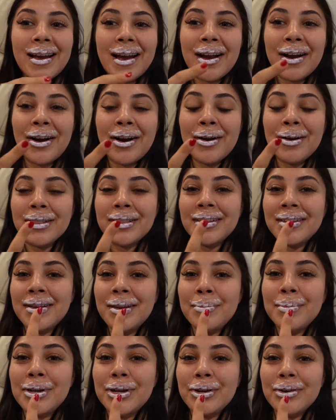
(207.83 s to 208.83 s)
I got the
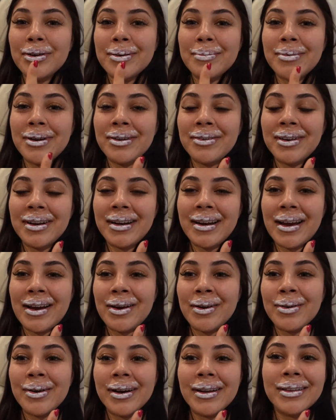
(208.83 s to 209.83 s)
numbing cream on right
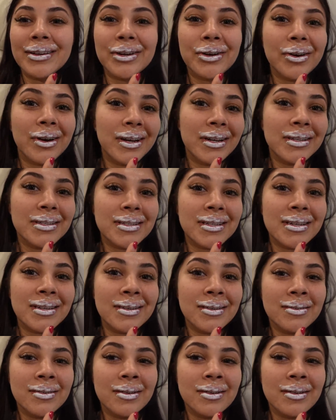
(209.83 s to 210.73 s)
now. I look crazy.